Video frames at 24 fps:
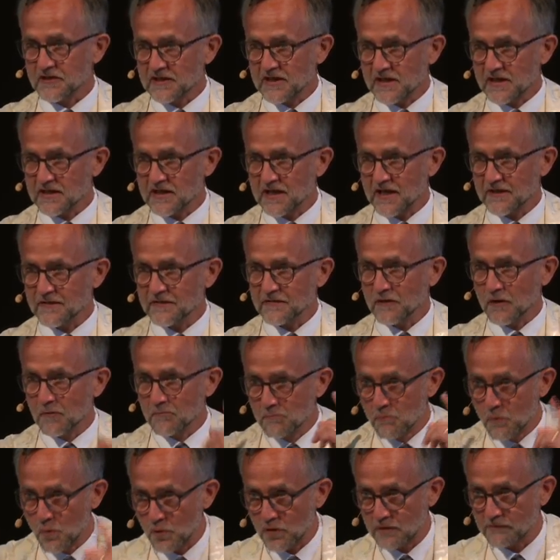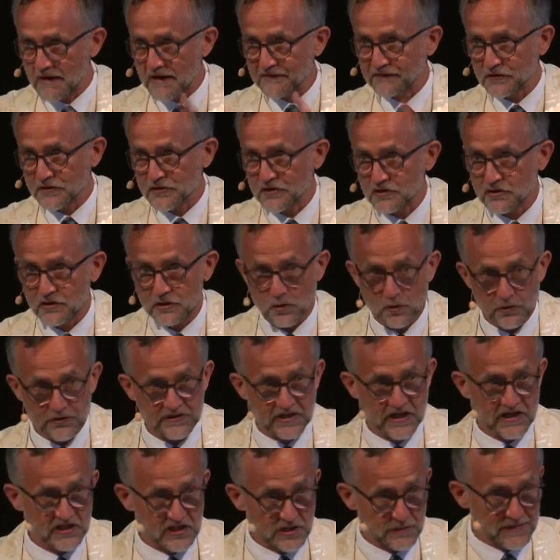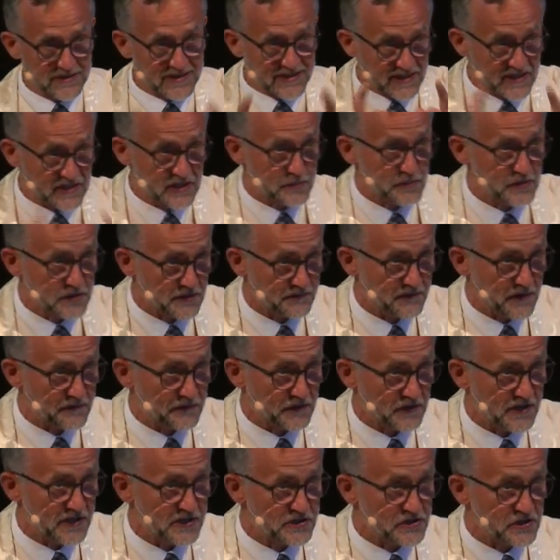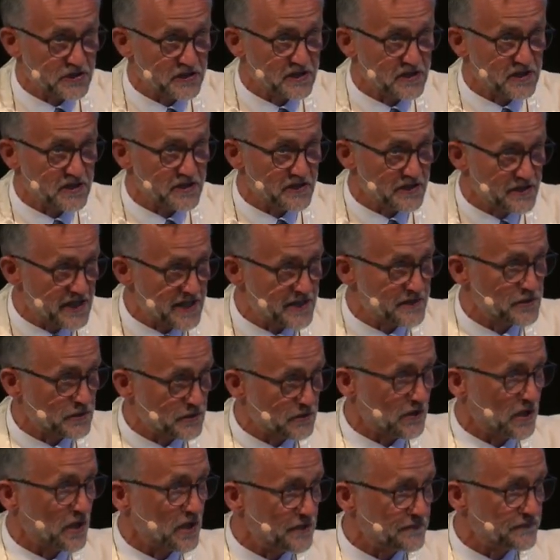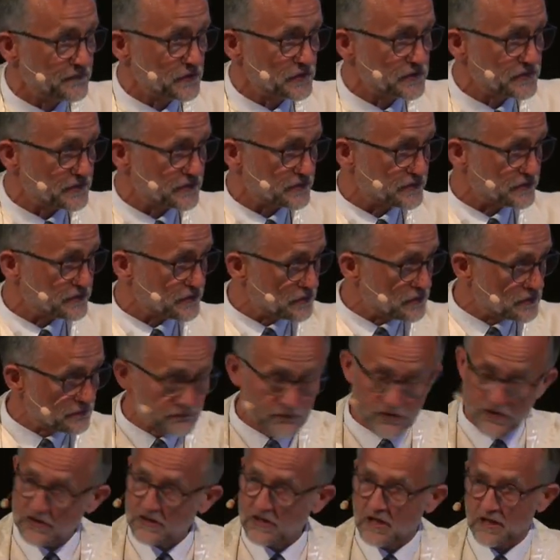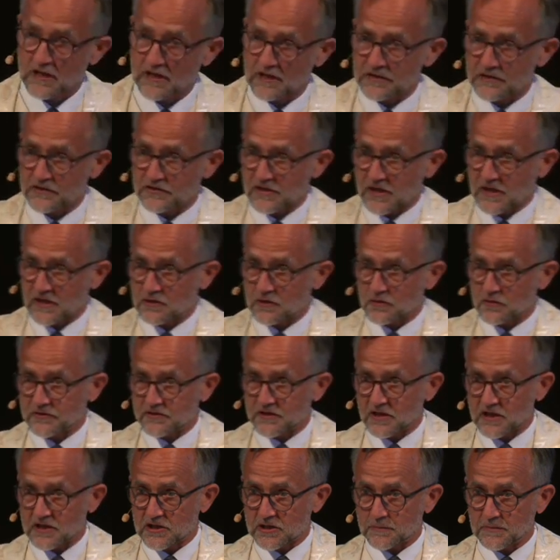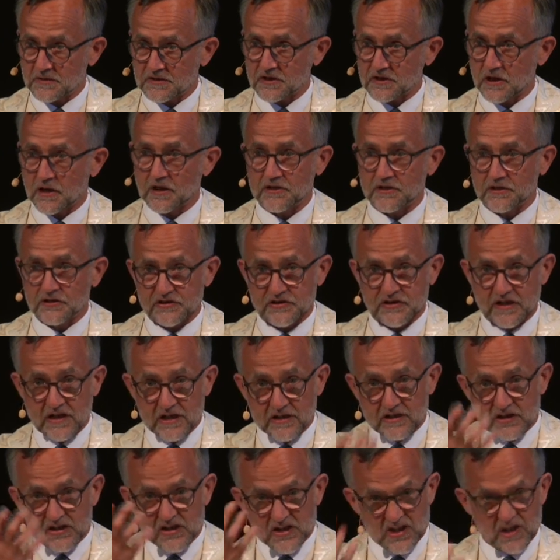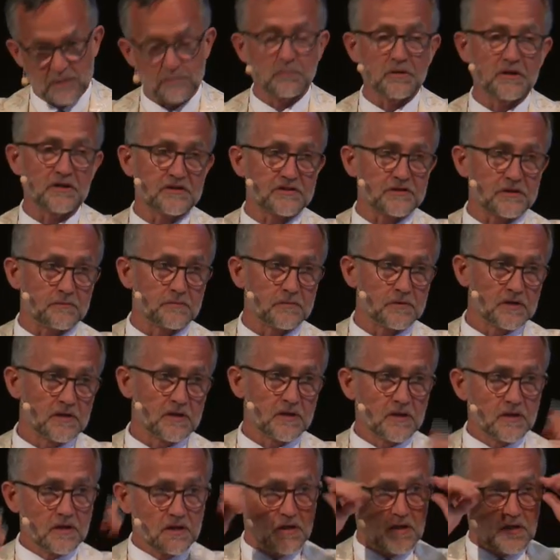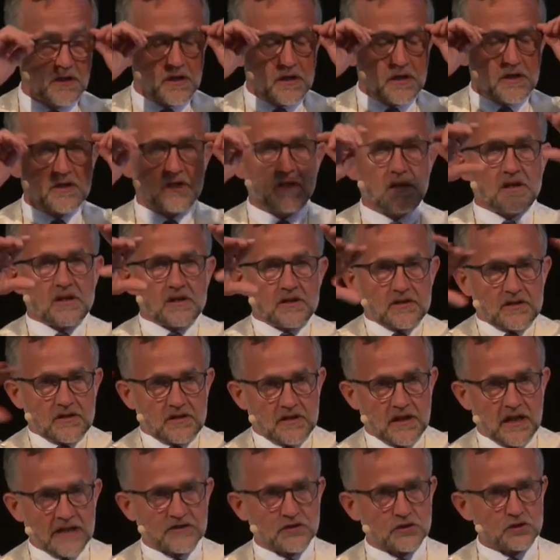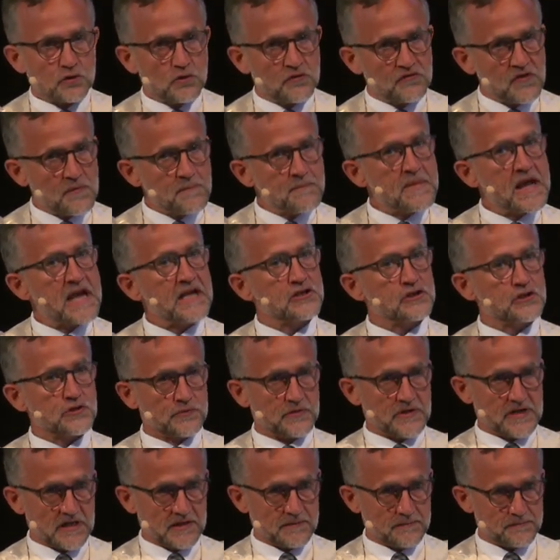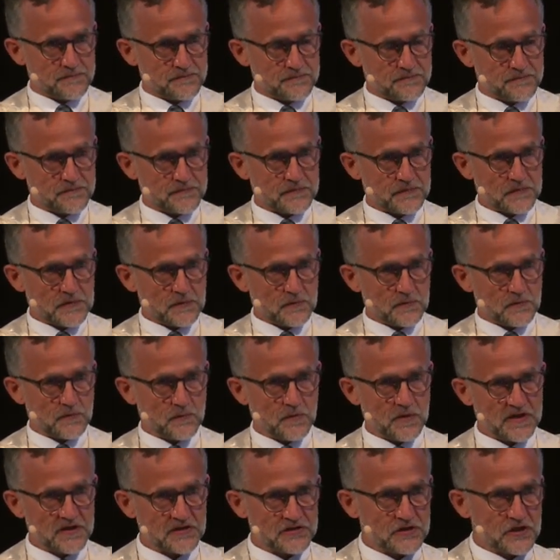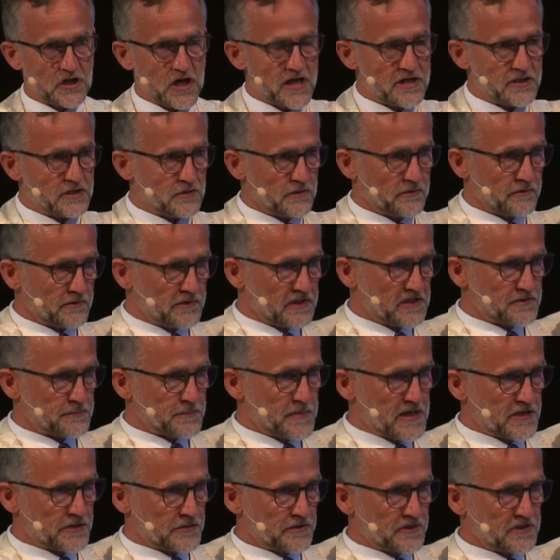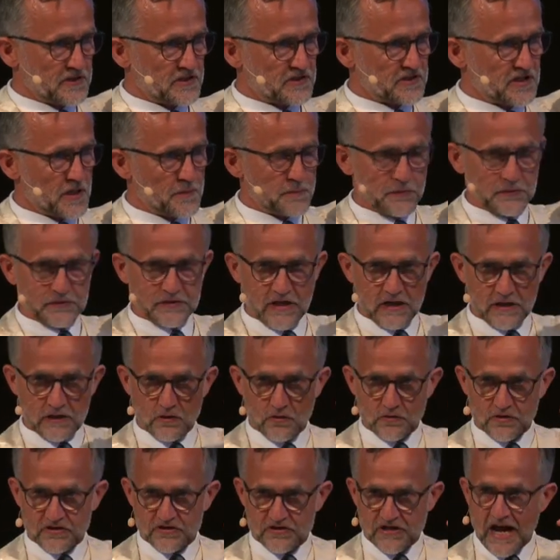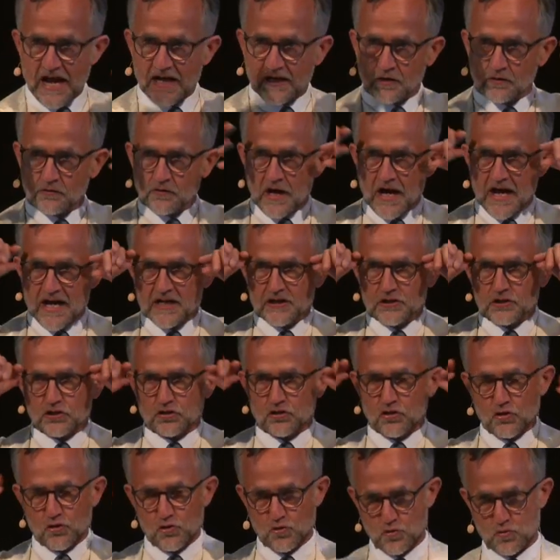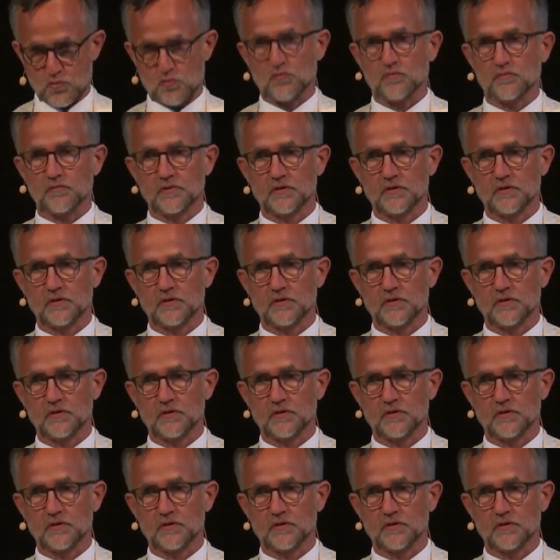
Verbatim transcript: I'll say that again. There are more references to the Old Testament in the book of Revelation than there are verses. So you've really got to understand the Old Testament to understand the symbolism. That's true of the measuring. What is John doing when he's measuring the temple? You got to go to Zechariah 2.